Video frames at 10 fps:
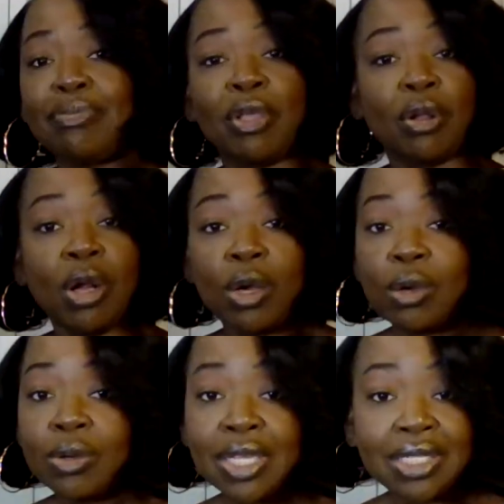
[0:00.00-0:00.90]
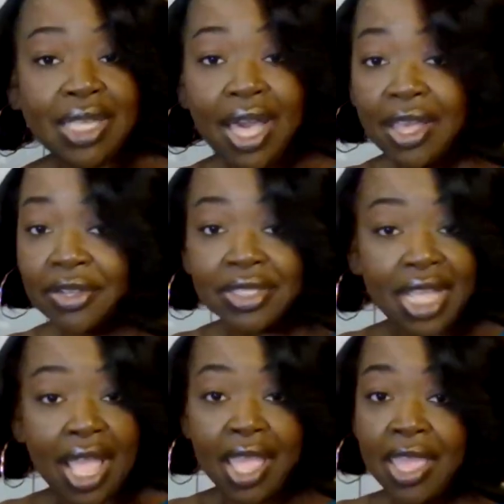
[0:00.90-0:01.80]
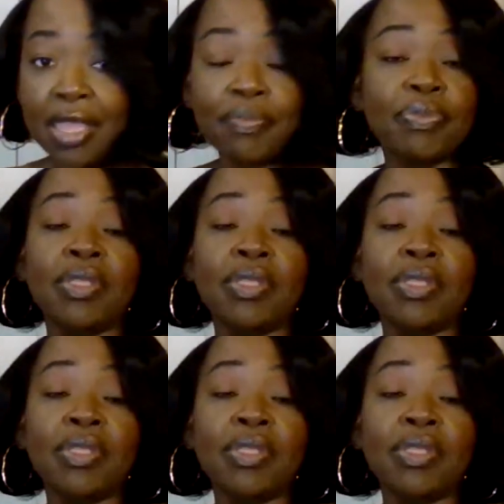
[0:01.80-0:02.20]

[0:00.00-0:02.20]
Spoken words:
your whole entire day?